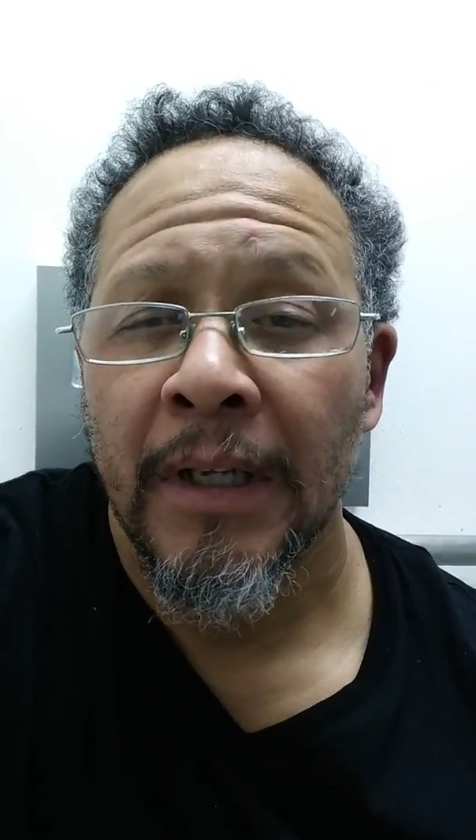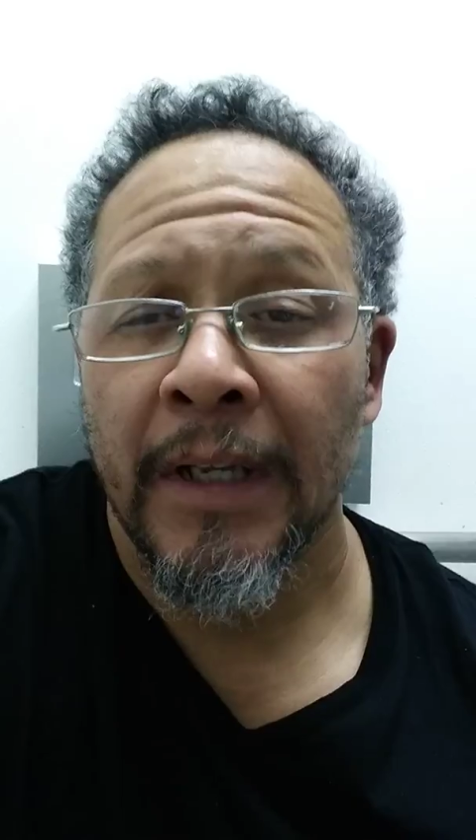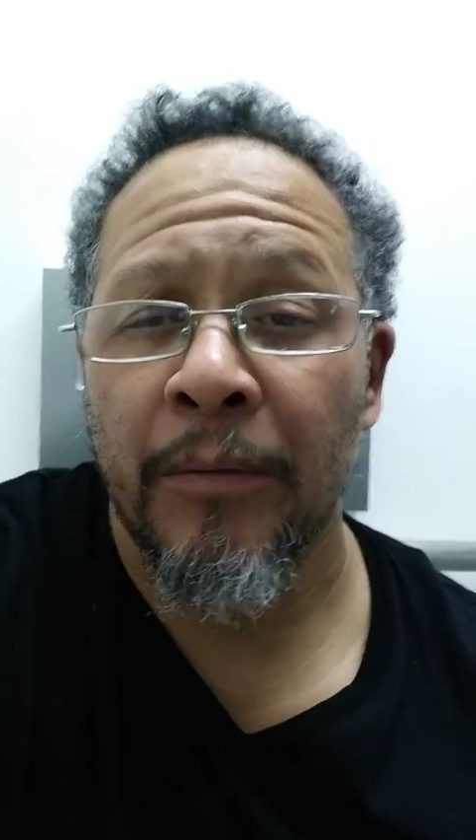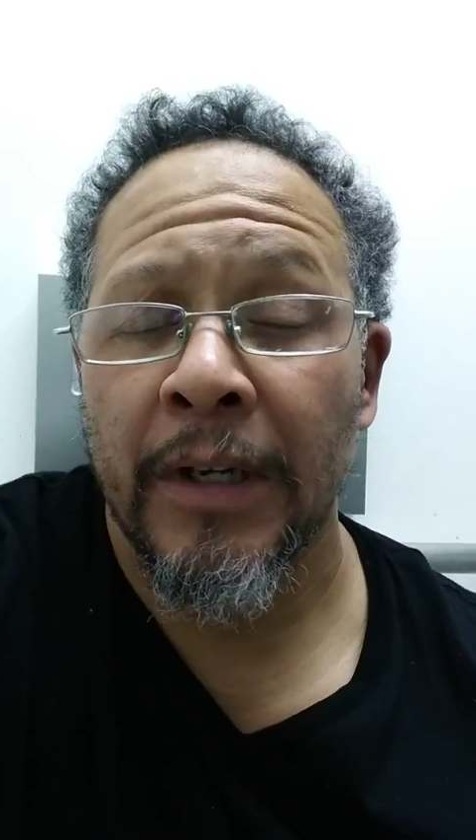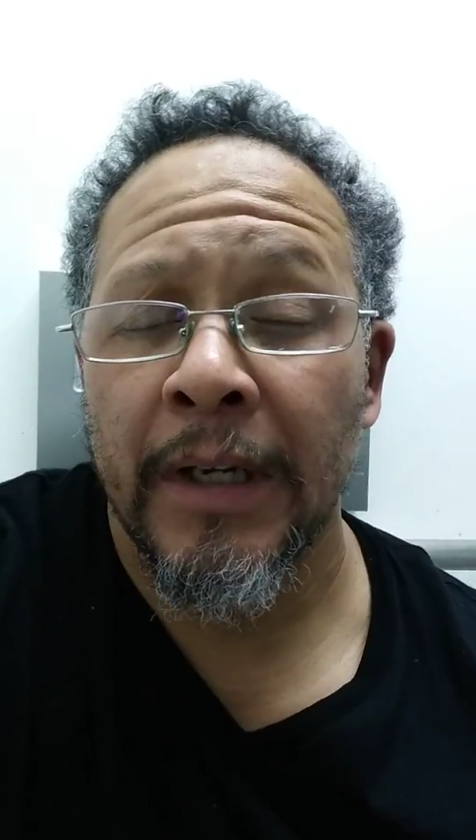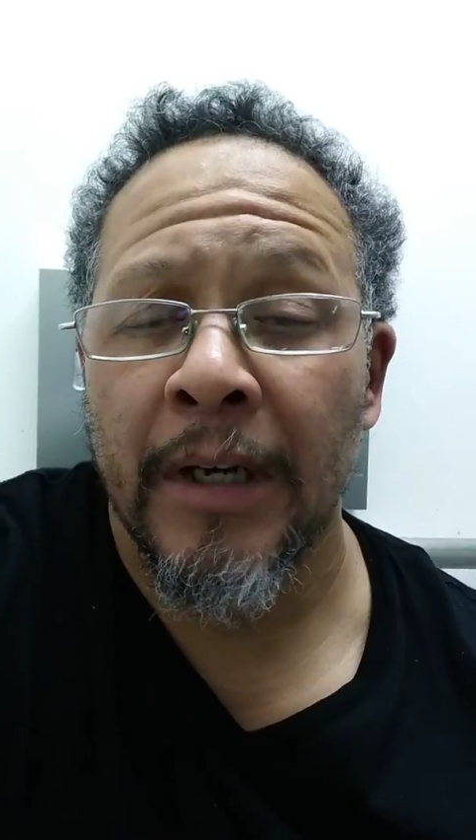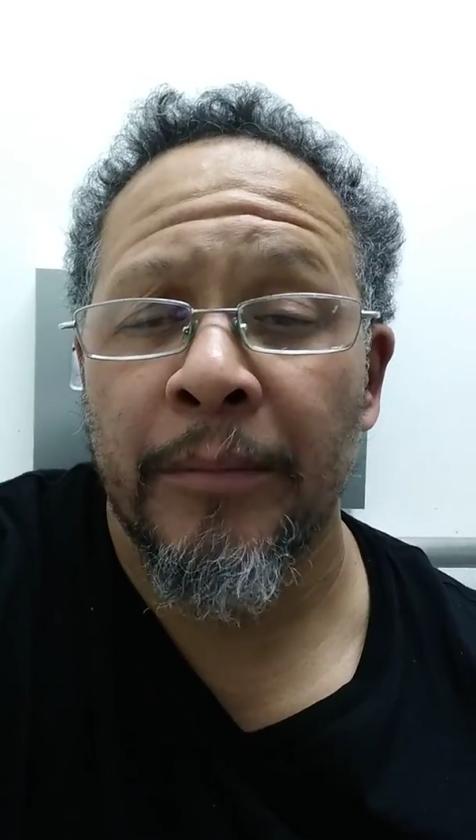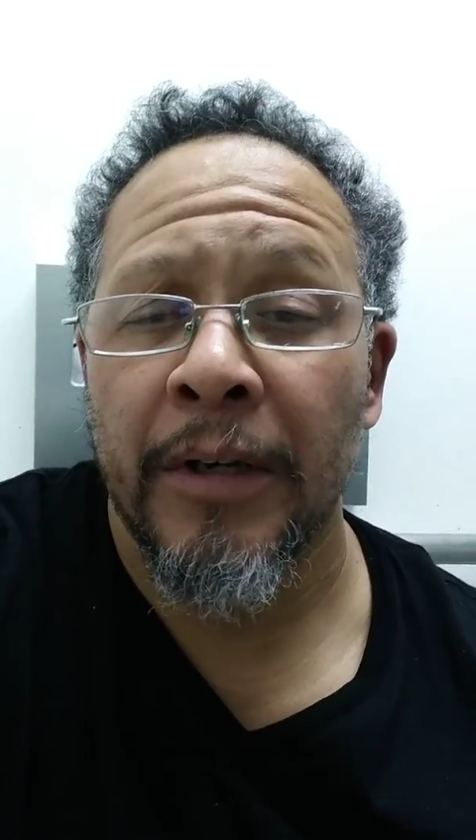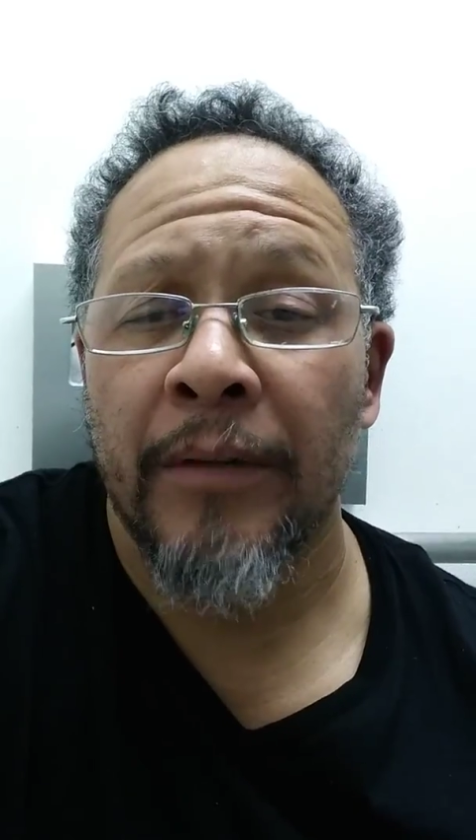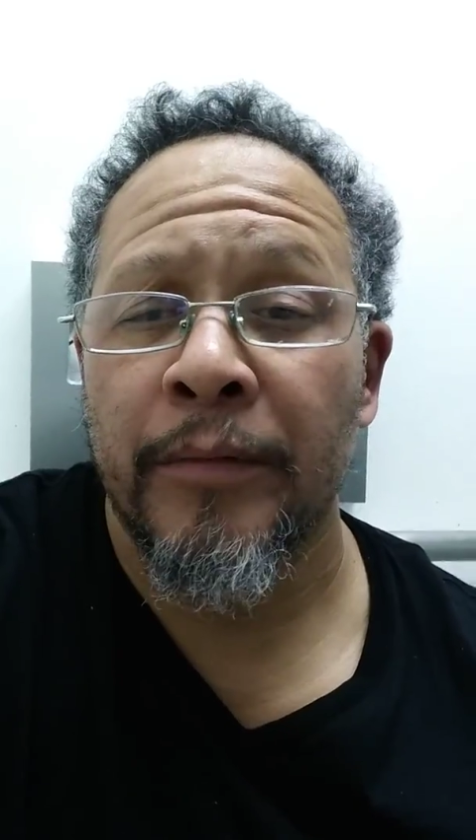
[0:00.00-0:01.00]
Anyway, I got a
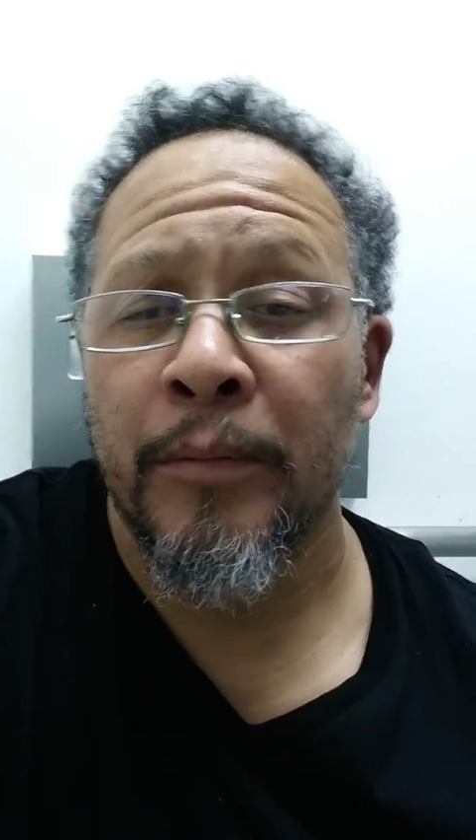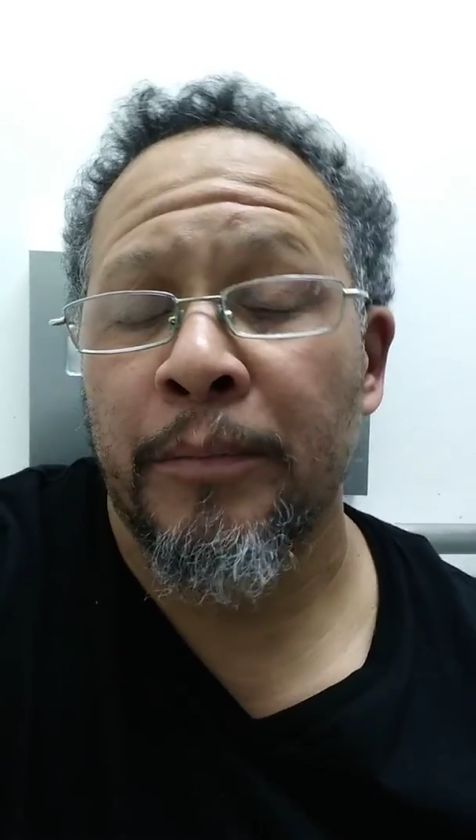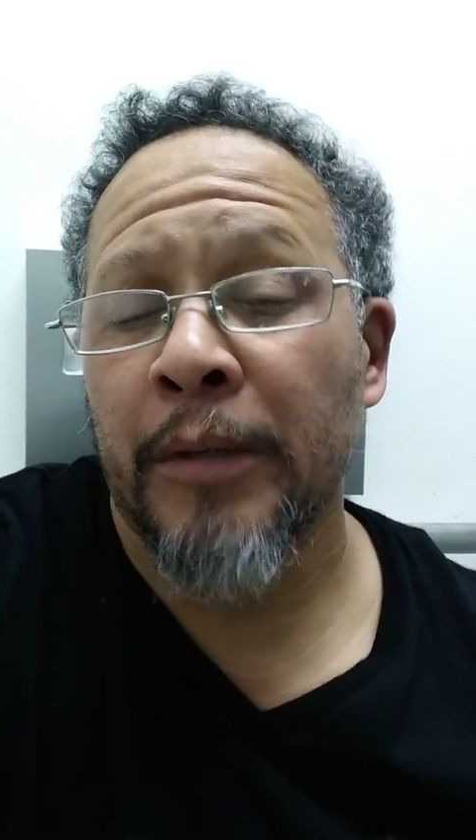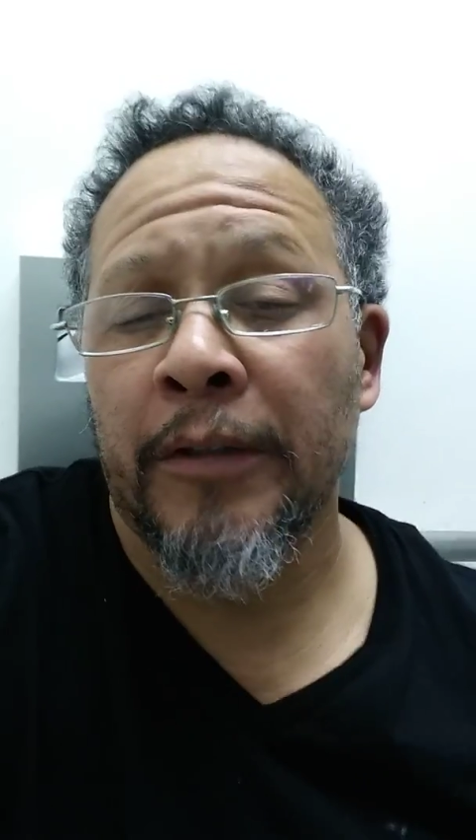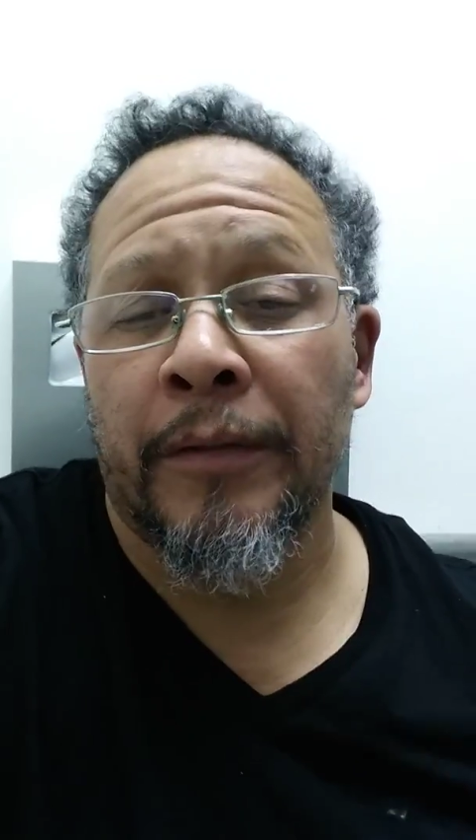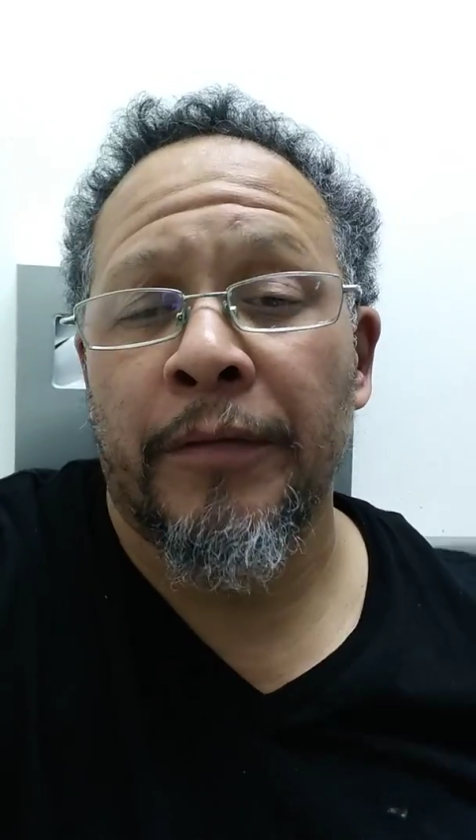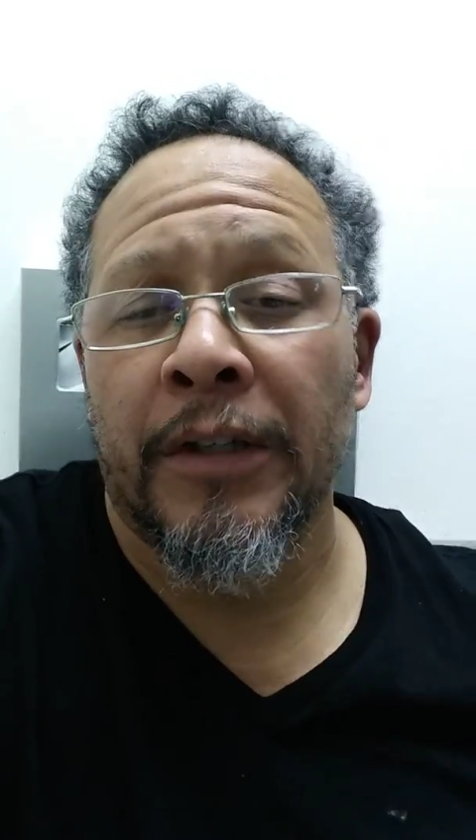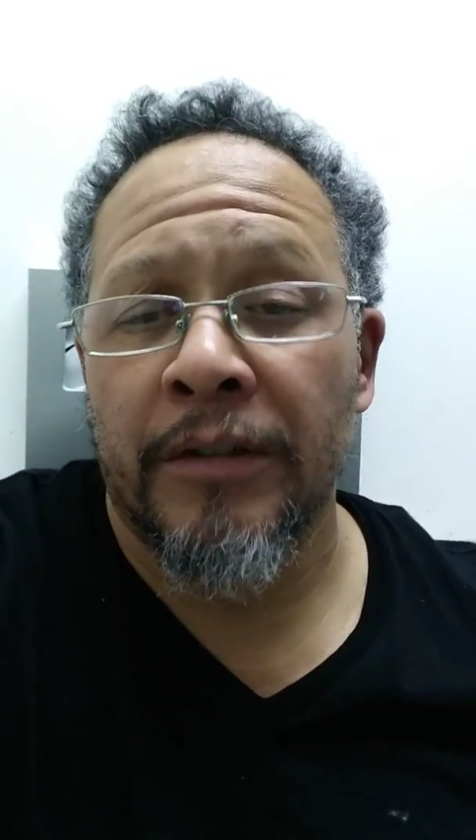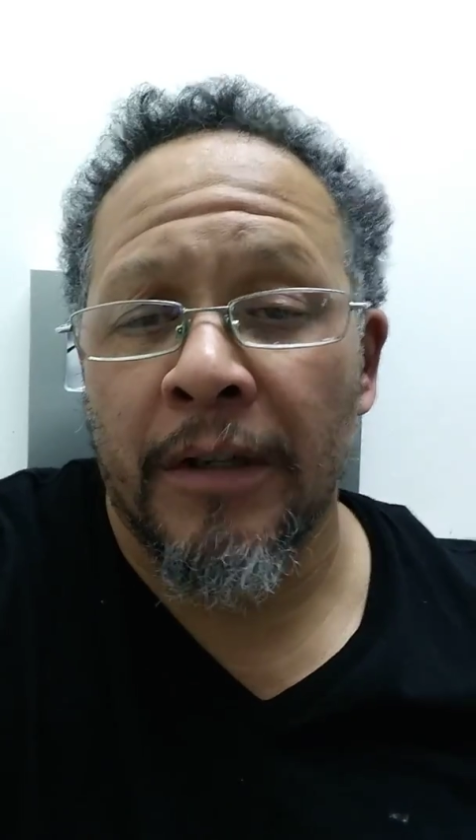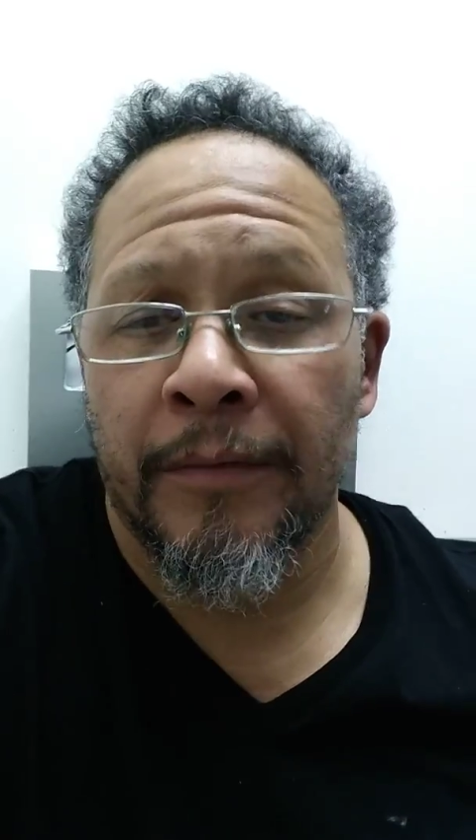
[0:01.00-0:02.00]
printout from the public
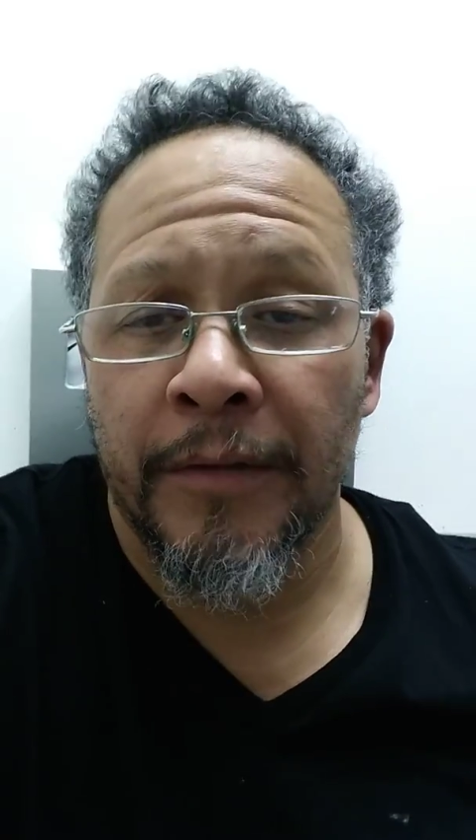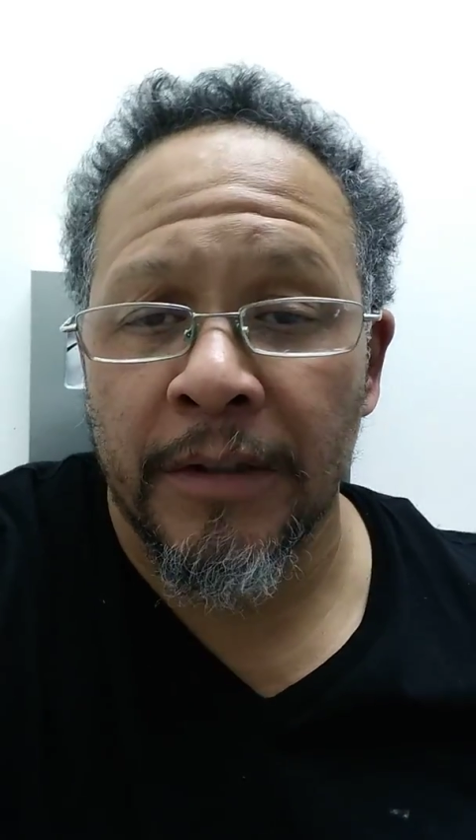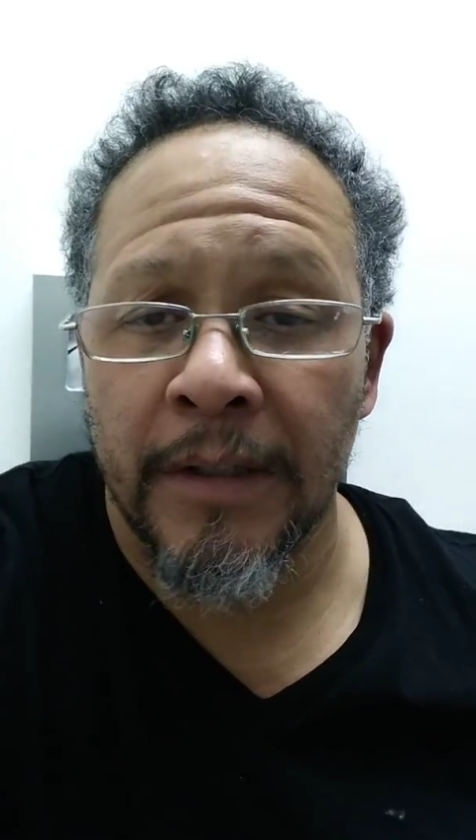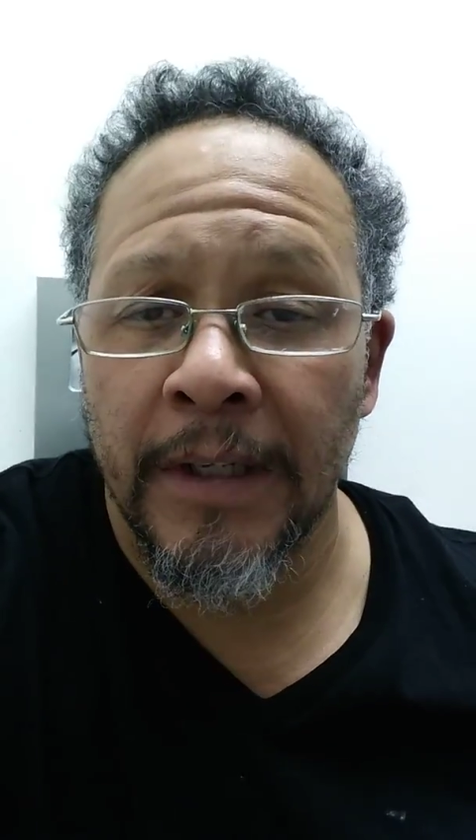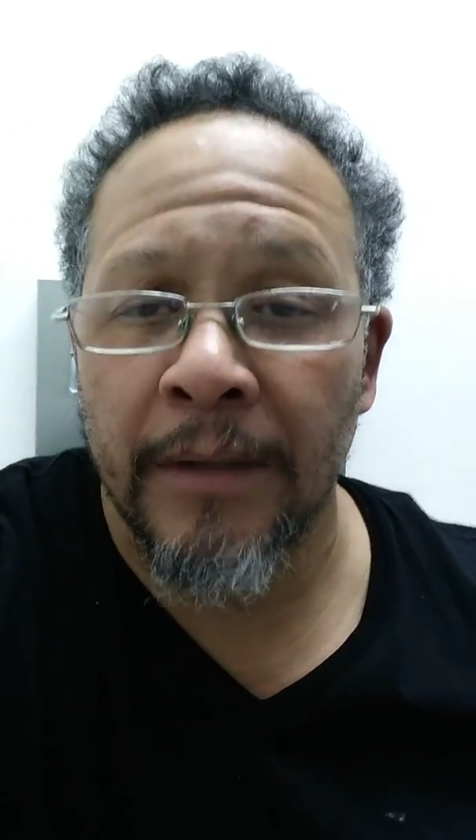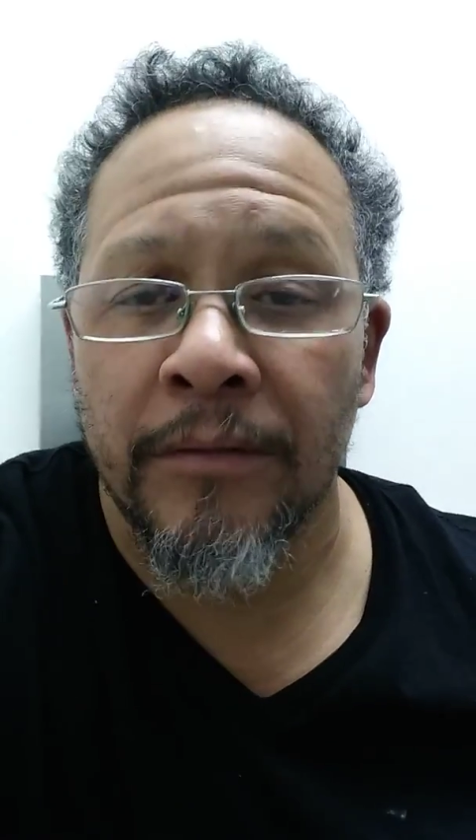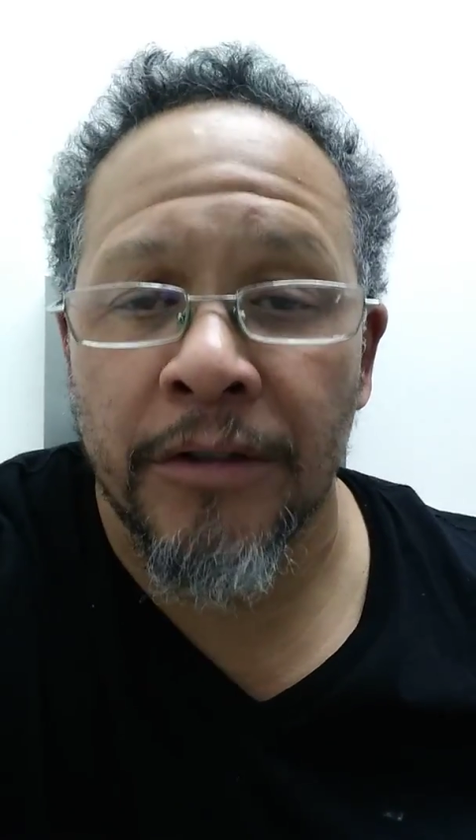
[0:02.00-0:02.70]
defender's office that